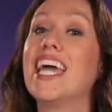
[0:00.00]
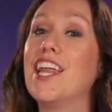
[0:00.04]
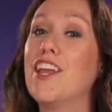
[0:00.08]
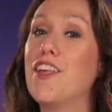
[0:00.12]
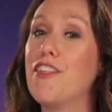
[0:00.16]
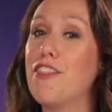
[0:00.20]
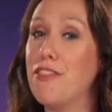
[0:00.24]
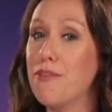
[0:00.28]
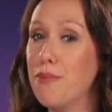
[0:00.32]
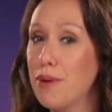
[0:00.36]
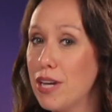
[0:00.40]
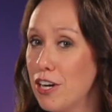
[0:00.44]
In a
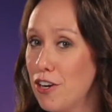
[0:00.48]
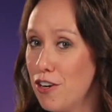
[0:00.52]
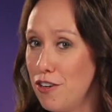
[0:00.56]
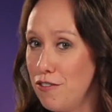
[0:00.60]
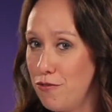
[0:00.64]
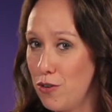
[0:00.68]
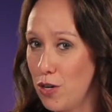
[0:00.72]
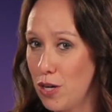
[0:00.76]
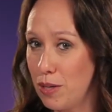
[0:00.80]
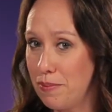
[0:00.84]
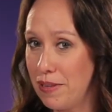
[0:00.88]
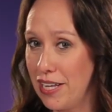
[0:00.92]
3 or
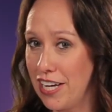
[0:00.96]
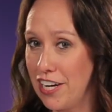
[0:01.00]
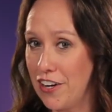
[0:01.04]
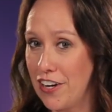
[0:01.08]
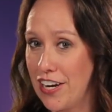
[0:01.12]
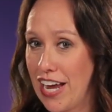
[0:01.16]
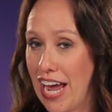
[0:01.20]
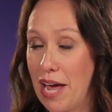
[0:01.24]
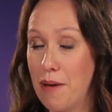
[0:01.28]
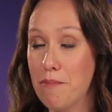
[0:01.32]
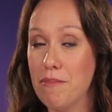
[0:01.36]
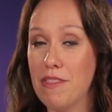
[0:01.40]
4 player
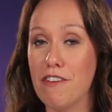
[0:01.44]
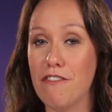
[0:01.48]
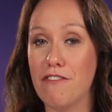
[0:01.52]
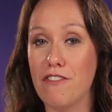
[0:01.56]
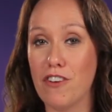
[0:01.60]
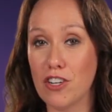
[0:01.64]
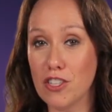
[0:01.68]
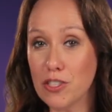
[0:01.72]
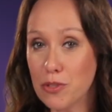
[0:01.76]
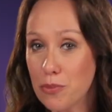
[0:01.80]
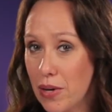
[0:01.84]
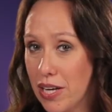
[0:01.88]
game, the
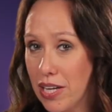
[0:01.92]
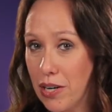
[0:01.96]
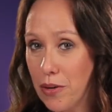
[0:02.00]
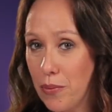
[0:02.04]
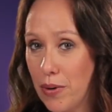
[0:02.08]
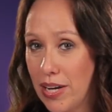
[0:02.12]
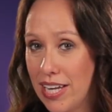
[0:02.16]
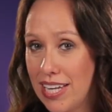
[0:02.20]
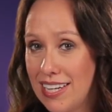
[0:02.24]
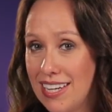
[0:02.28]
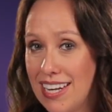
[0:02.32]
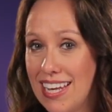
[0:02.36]
first way to
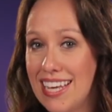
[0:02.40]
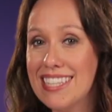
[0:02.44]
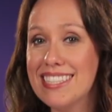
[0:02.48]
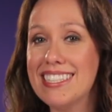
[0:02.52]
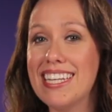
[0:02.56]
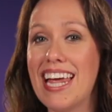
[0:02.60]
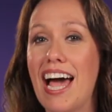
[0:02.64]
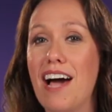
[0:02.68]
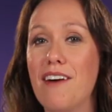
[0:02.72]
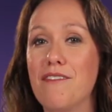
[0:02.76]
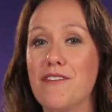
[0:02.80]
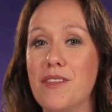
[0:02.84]
win is
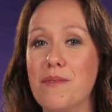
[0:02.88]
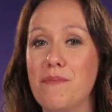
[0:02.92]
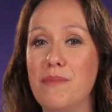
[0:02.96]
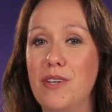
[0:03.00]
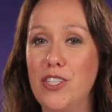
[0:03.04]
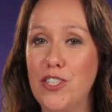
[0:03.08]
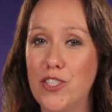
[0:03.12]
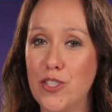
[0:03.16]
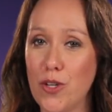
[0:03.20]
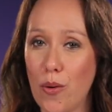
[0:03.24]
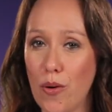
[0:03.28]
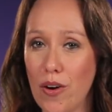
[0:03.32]
to have the
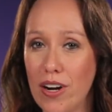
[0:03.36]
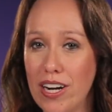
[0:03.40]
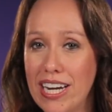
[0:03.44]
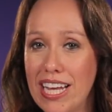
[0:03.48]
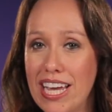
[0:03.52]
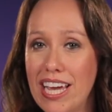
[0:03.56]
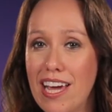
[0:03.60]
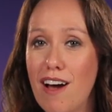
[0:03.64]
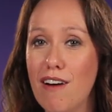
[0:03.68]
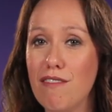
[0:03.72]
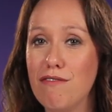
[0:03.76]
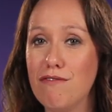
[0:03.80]

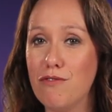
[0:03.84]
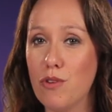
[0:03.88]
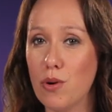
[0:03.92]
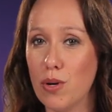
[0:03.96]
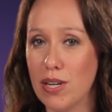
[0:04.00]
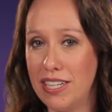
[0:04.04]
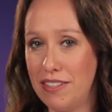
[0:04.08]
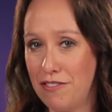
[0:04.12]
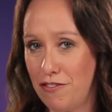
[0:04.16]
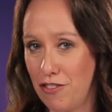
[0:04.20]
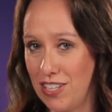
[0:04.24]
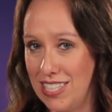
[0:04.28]
majority of 4
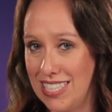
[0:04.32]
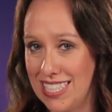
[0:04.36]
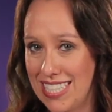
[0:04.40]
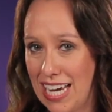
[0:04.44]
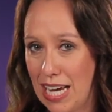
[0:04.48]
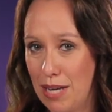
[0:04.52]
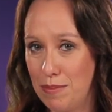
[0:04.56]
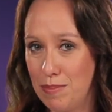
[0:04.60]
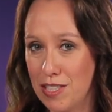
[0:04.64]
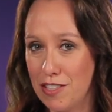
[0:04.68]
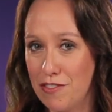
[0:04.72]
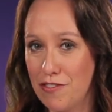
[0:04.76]
different
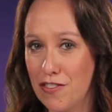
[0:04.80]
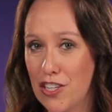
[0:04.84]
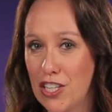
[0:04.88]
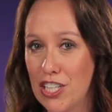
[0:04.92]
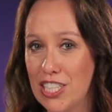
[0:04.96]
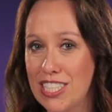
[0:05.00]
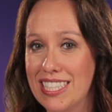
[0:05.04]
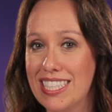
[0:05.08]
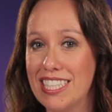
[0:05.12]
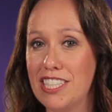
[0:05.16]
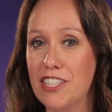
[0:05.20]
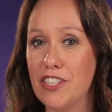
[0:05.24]
types of
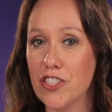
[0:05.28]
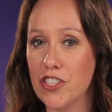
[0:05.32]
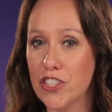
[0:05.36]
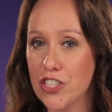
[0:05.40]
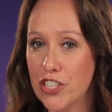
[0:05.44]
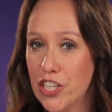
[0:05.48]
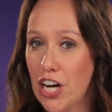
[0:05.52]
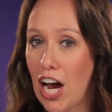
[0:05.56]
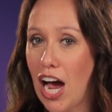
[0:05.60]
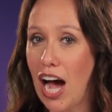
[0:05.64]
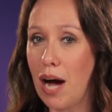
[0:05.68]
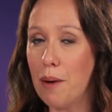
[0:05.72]
goods in your
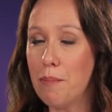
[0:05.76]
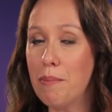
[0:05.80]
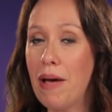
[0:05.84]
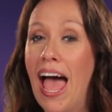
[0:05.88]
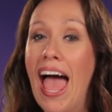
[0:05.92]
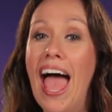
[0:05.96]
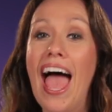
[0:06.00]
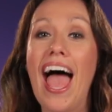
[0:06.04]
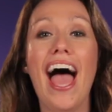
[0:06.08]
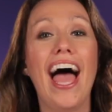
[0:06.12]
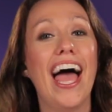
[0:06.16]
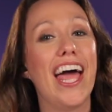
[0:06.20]
shop
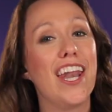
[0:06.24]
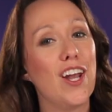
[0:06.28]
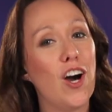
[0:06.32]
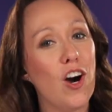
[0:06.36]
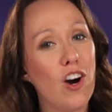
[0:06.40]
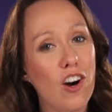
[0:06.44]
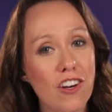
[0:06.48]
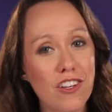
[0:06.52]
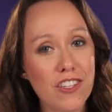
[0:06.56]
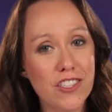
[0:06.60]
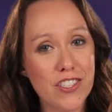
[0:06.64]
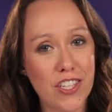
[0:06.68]
and
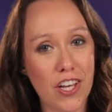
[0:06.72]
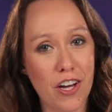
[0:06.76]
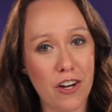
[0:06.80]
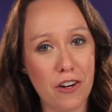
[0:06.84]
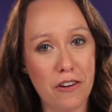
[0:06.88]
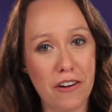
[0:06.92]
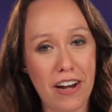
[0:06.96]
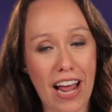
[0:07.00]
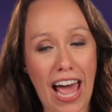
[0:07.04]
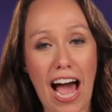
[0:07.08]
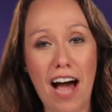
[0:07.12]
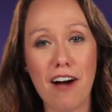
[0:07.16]

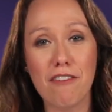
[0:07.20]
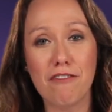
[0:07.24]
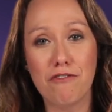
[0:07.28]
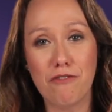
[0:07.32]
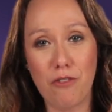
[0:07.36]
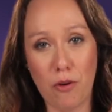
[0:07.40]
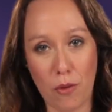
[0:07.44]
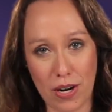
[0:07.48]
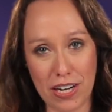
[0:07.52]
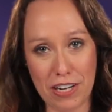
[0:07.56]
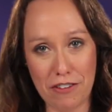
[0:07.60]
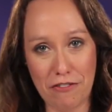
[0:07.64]
also to have
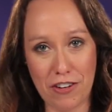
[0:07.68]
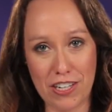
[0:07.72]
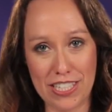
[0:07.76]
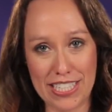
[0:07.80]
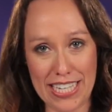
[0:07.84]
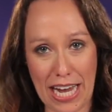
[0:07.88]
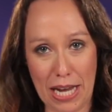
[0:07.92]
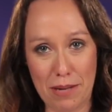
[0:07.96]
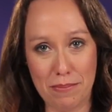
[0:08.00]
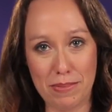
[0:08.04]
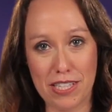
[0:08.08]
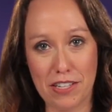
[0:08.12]
4 different
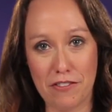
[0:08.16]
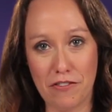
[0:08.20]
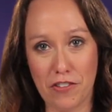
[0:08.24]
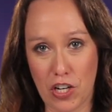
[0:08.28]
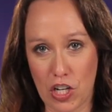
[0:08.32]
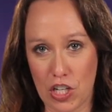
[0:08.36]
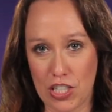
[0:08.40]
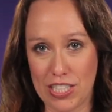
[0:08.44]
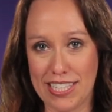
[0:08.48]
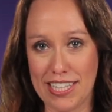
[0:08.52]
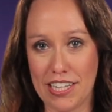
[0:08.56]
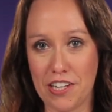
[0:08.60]
types of
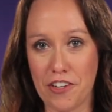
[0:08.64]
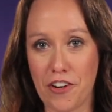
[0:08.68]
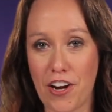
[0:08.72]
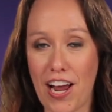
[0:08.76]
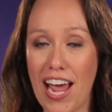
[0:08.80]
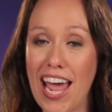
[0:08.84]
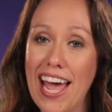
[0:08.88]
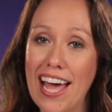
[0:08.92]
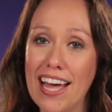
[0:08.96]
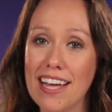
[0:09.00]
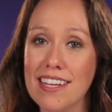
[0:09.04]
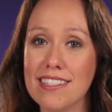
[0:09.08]
goods in your
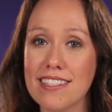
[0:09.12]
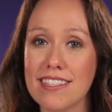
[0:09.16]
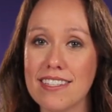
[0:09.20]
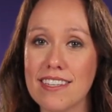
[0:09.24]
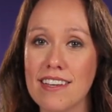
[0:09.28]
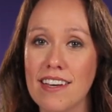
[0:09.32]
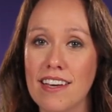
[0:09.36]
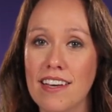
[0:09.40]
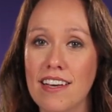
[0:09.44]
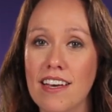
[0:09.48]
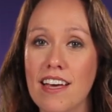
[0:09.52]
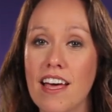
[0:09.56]
hand.
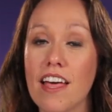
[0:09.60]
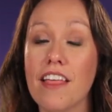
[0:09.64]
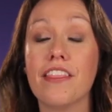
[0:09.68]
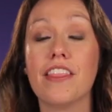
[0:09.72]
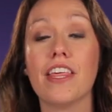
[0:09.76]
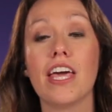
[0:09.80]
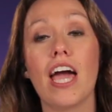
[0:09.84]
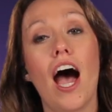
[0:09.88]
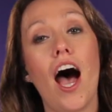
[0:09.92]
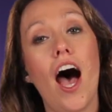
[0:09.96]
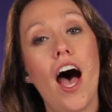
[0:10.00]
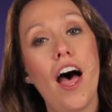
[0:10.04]

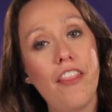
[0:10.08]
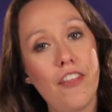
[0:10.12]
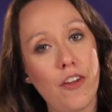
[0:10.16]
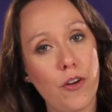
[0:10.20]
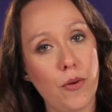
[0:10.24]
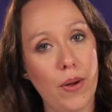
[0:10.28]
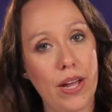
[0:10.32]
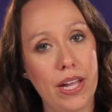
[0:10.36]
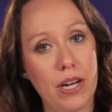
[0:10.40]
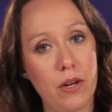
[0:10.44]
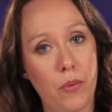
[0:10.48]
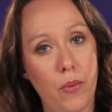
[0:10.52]
The other
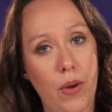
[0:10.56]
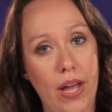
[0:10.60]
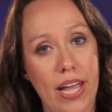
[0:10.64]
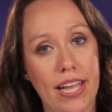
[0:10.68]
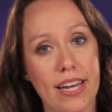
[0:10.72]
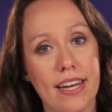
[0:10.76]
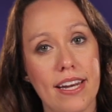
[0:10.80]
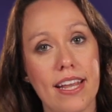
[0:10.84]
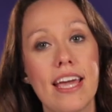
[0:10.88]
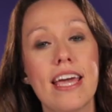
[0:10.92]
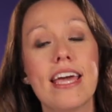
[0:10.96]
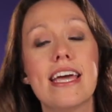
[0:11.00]
way to
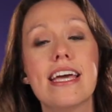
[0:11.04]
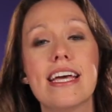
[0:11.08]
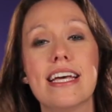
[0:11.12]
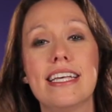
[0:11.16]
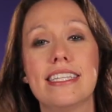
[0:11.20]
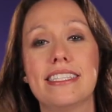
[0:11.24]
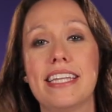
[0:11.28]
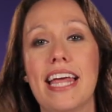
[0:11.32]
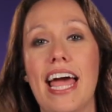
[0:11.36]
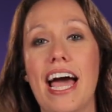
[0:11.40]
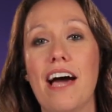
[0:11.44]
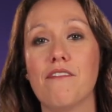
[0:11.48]
win
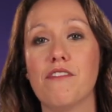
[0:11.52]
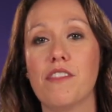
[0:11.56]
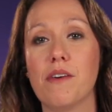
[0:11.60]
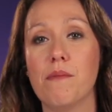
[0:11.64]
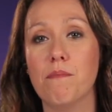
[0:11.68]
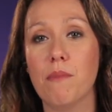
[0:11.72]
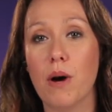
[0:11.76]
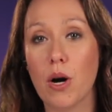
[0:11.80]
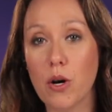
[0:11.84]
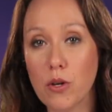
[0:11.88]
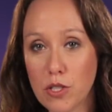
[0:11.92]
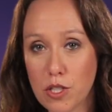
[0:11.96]
is to have the
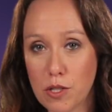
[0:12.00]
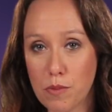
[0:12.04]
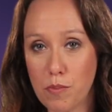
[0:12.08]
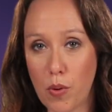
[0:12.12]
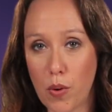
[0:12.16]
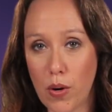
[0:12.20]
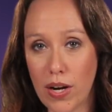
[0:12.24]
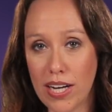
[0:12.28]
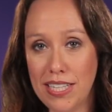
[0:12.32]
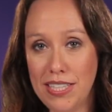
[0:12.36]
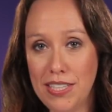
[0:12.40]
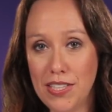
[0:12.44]
most
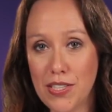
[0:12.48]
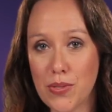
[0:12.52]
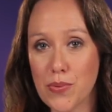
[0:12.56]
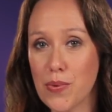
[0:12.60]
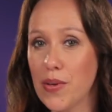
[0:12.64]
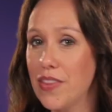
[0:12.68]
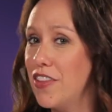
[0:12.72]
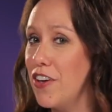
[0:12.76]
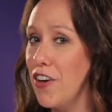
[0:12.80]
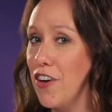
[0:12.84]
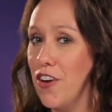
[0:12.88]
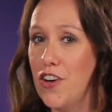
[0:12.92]
points
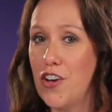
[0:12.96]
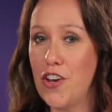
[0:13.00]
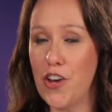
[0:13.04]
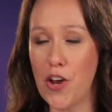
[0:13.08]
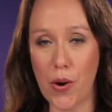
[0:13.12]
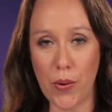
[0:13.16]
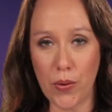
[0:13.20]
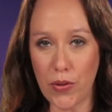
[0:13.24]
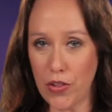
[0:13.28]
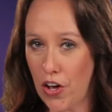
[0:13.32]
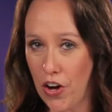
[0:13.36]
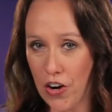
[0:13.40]
when there are
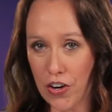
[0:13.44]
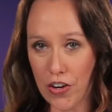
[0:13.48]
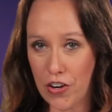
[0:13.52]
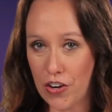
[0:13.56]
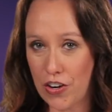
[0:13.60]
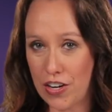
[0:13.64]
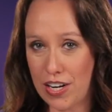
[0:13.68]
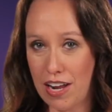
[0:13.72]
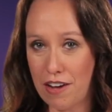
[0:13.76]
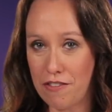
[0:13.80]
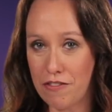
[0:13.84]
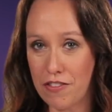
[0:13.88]
no longer
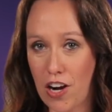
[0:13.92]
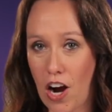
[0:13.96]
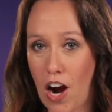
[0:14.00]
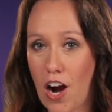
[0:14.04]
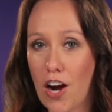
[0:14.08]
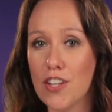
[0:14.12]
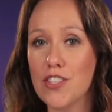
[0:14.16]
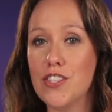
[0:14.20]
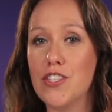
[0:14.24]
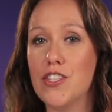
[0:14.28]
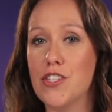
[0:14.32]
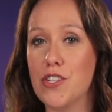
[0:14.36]
enough
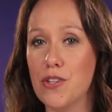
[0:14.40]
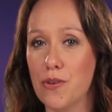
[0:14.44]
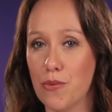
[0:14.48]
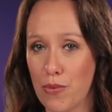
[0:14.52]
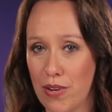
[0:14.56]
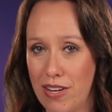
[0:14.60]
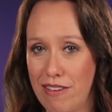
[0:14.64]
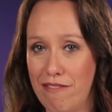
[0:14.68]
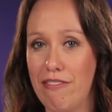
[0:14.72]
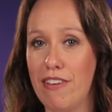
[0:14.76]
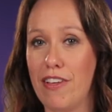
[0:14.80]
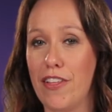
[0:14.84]
cards to
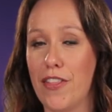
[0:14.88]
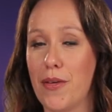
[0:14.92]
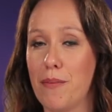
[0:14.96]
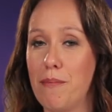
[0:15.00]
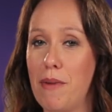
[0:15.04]
refill the